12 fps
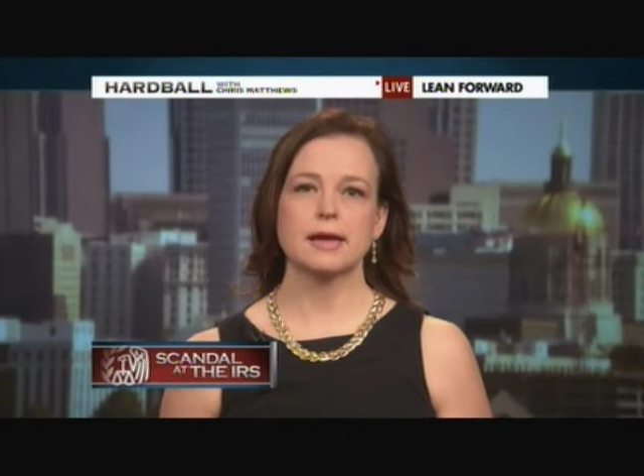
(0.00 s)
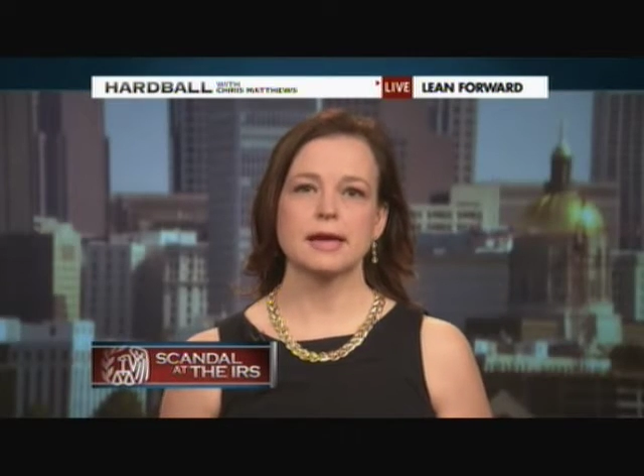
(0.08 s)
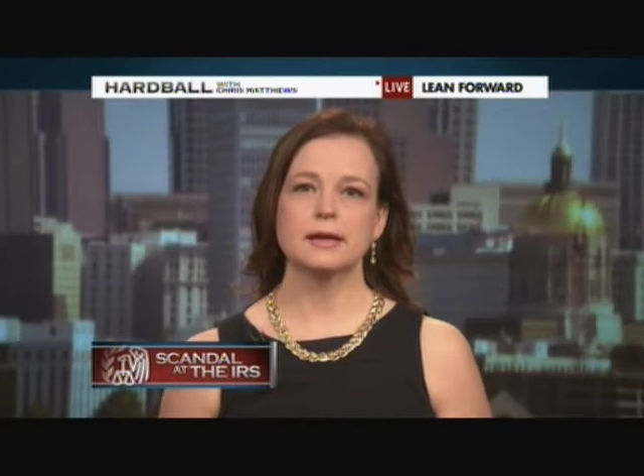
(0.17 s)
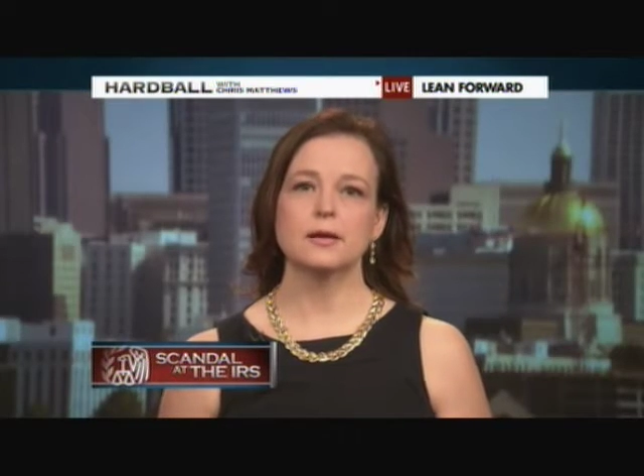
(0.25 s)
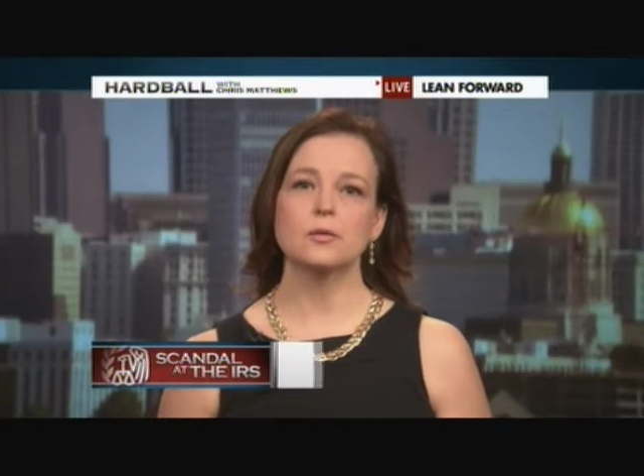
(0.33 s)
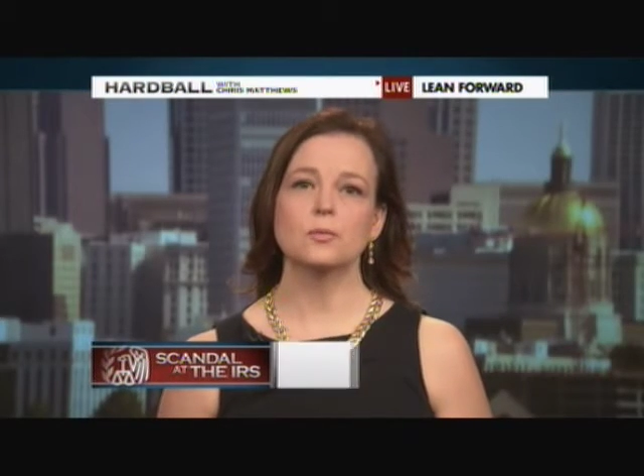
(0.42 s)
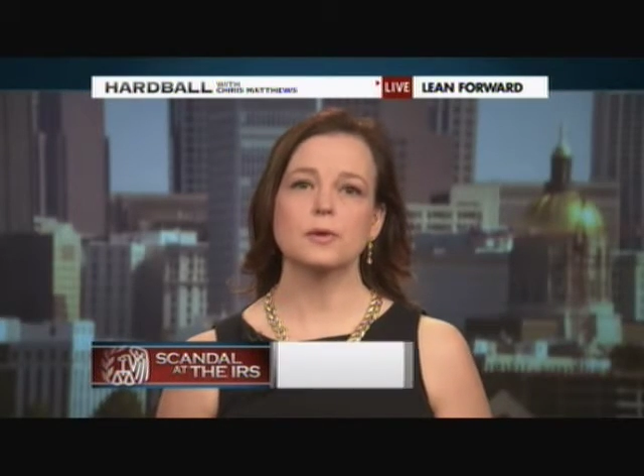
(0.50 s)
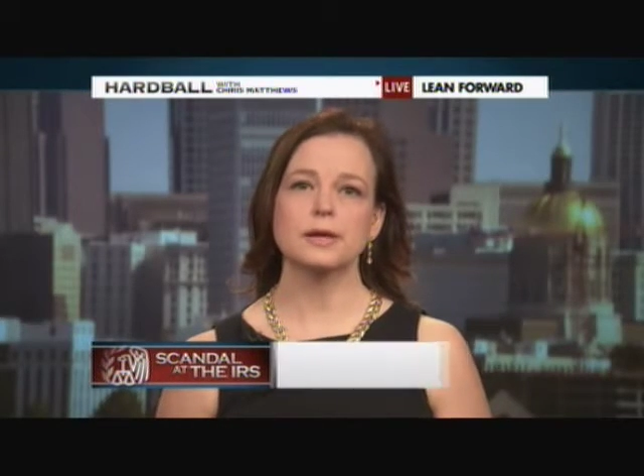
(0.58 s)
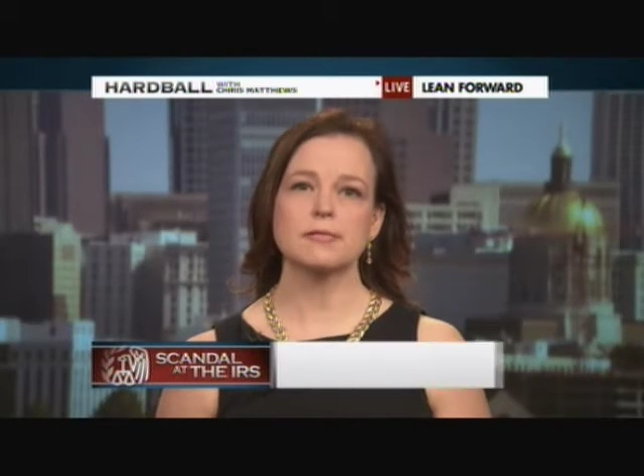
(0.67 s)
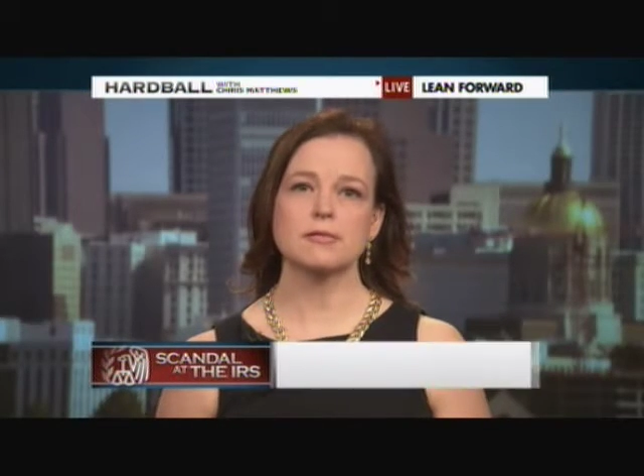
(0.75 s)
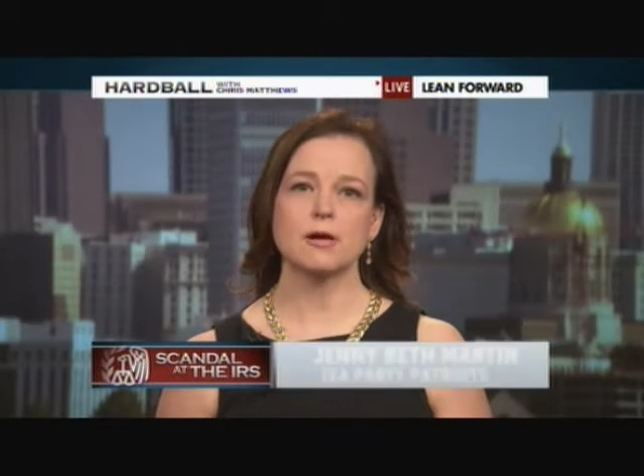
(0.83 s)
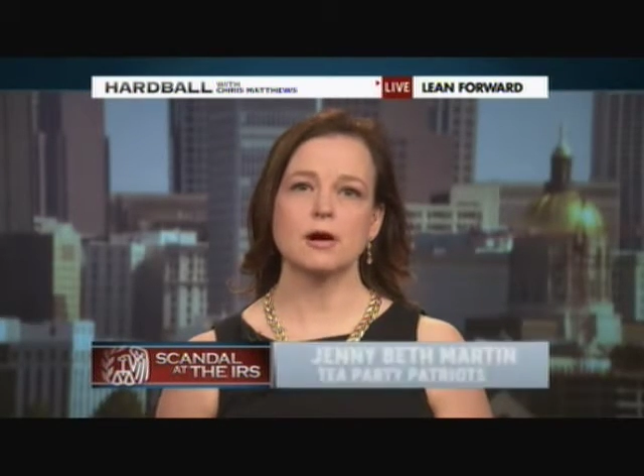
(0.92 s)
And
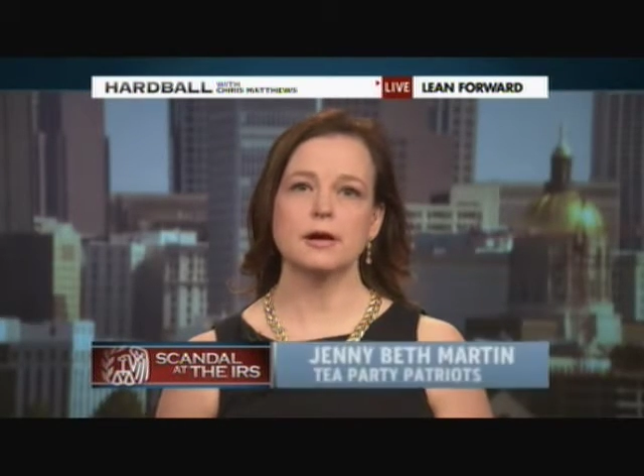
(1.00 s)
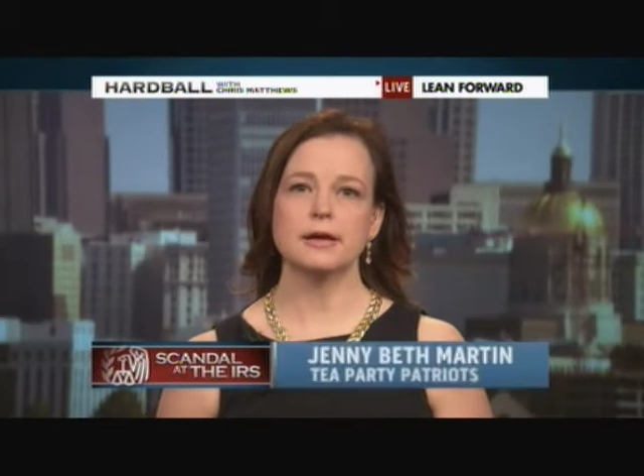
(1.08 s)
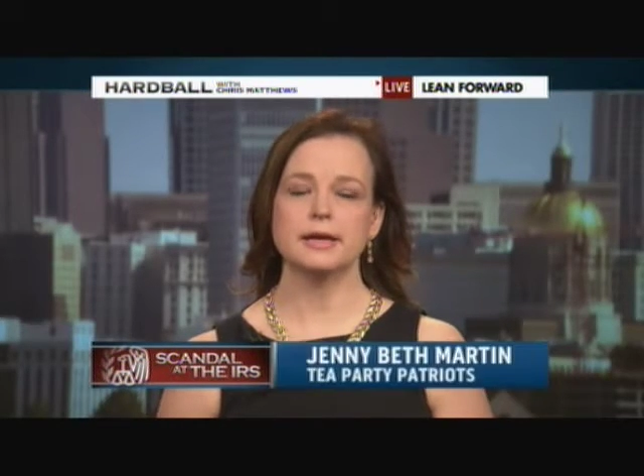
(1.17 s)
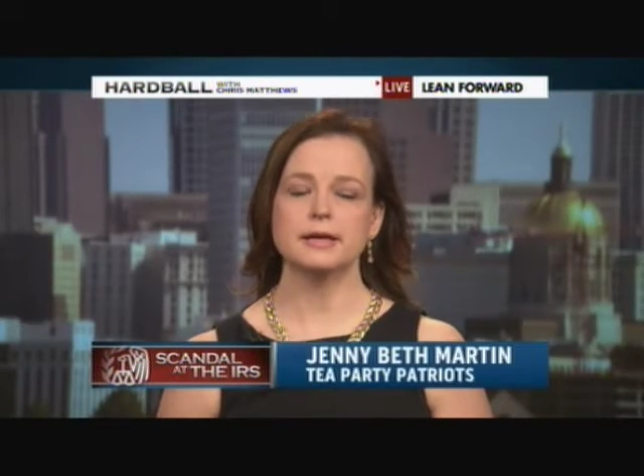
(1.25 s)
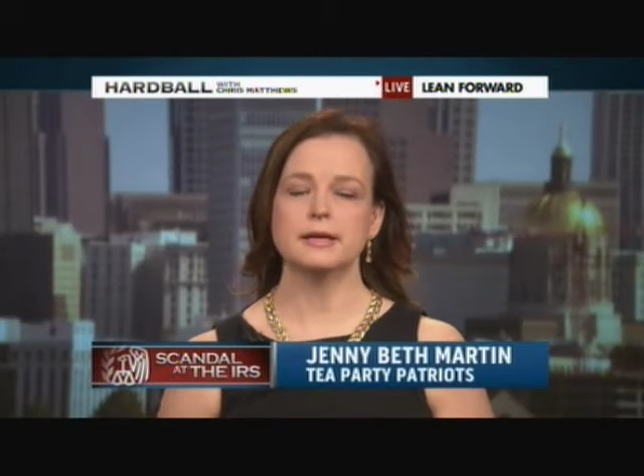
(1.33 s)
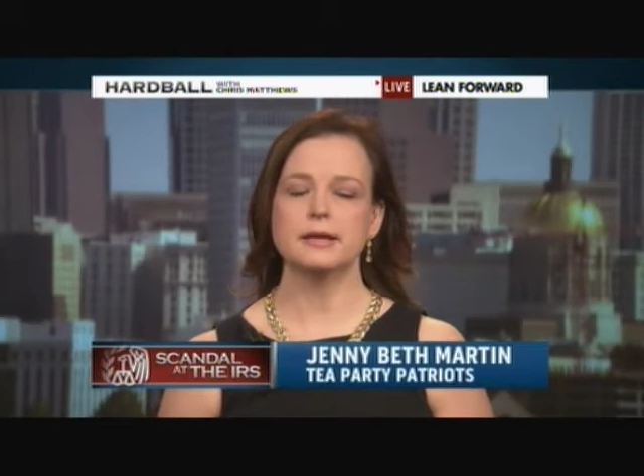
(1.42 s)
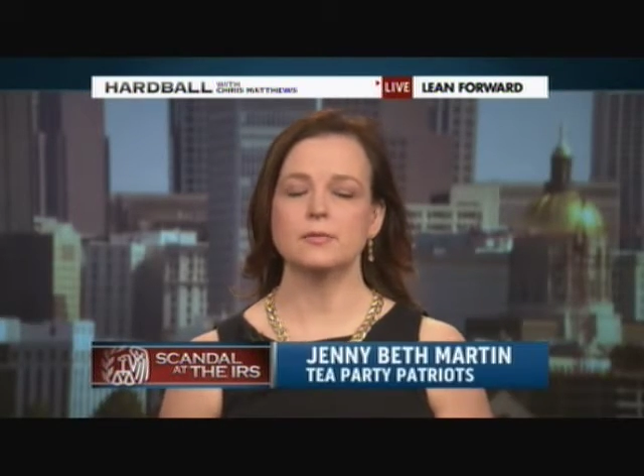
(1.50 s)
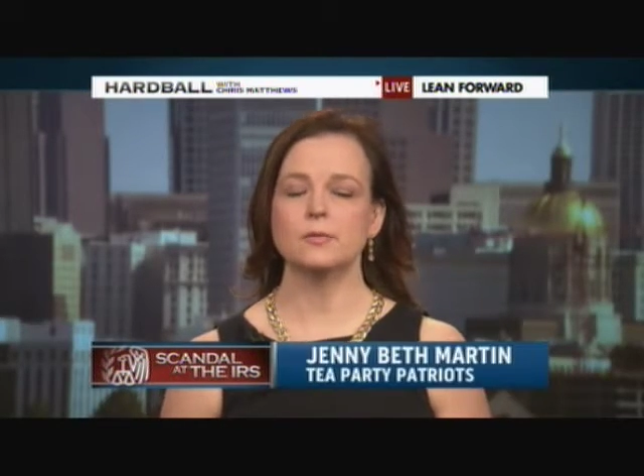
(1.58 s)
we saw in,